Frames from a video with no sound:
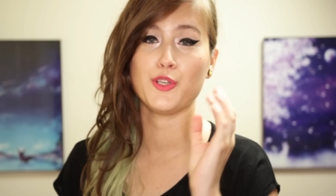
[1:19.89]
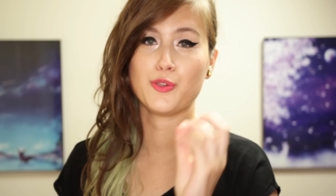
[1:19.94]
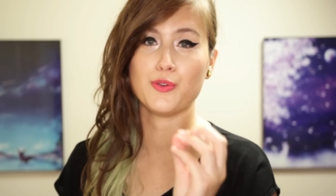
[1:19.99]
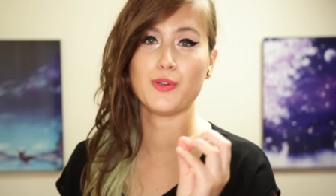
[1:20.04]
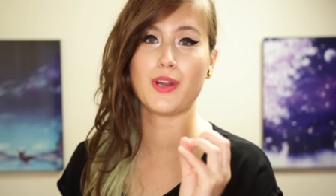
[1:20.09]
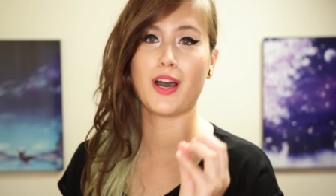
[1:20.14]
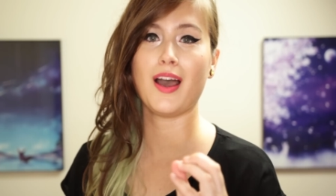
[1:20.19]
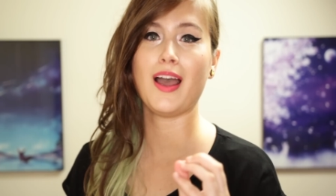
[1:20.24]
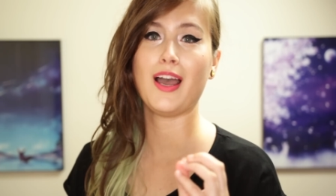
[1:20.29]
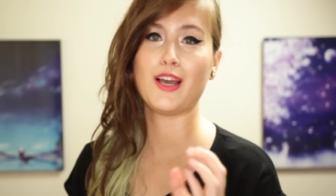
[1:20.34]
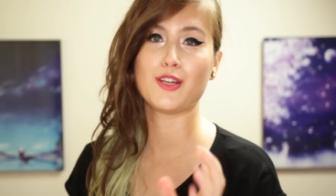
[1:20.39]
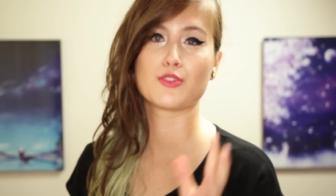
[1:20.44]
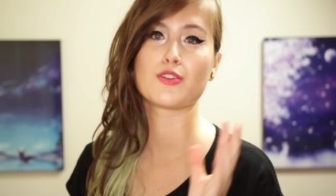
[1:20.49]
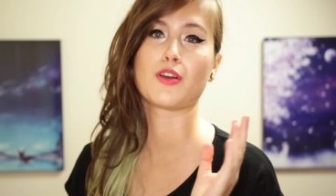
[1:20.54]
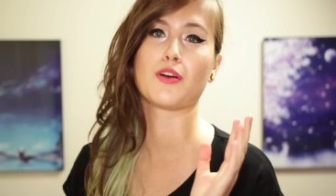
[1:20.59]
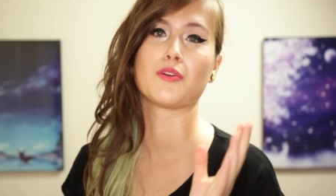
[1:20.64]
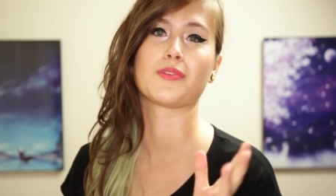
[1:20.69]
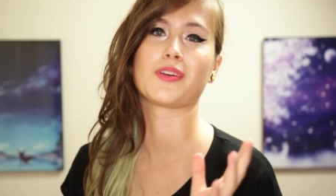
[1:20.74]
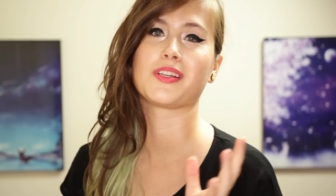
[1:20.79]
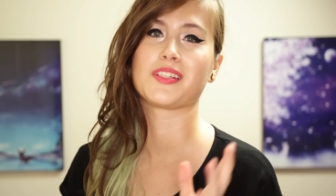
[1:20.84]
you're not a
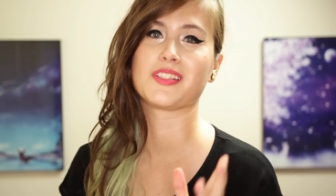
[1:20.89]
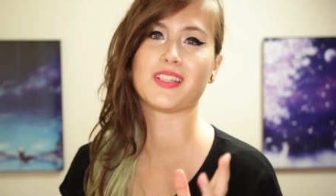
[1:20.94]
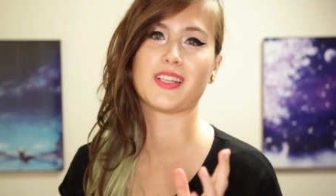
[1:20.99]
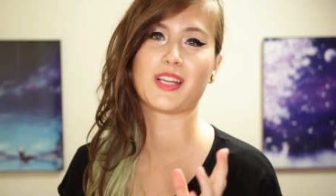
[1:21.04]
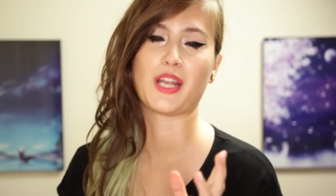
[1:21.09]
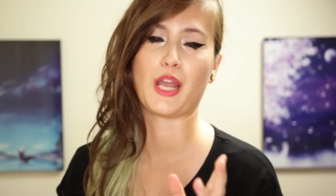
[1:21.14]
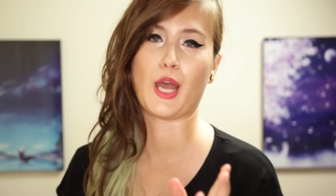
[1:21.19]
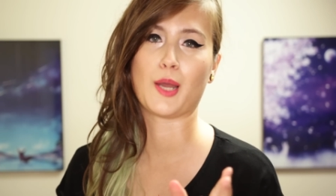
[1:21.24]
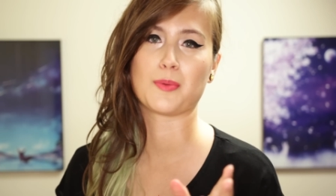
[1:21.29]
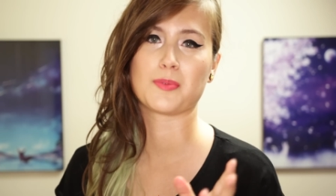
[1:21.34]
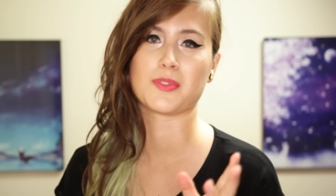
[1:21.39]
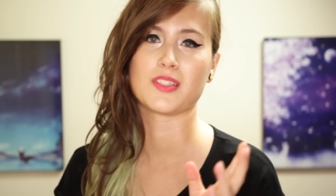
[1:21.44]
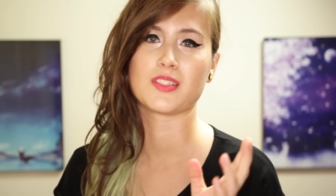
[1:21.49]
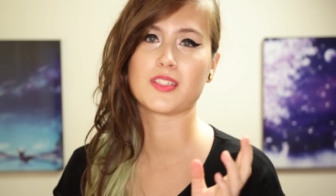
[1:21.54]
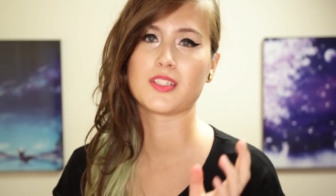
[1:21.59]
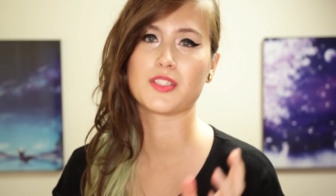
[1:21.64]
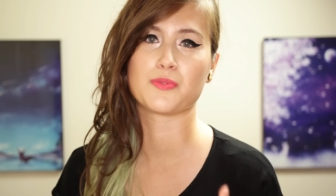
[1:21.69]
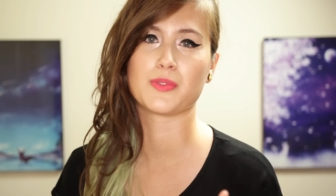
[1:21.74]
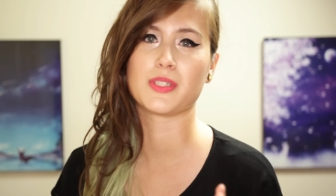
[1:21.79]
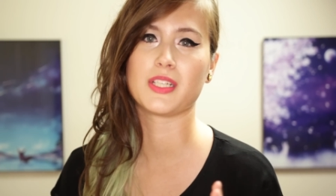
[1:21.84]
joke to the captions.
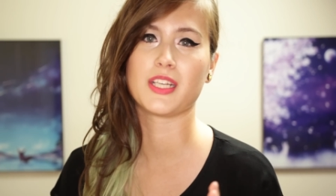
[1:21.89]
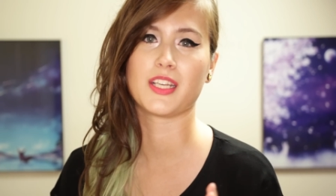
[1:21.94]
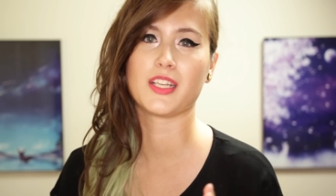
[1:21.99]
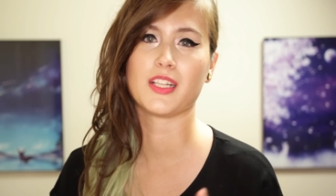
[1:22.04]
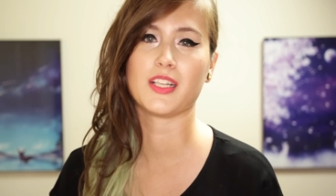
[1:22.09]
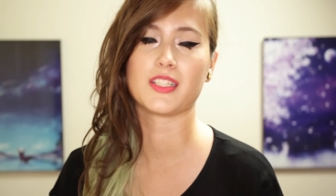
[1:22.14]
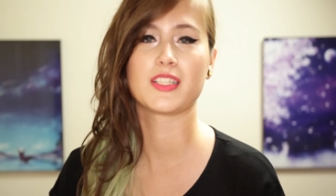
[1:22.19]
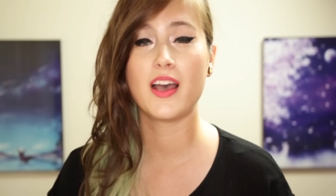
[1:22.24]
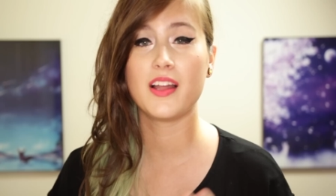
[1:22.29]
It's ridiculous.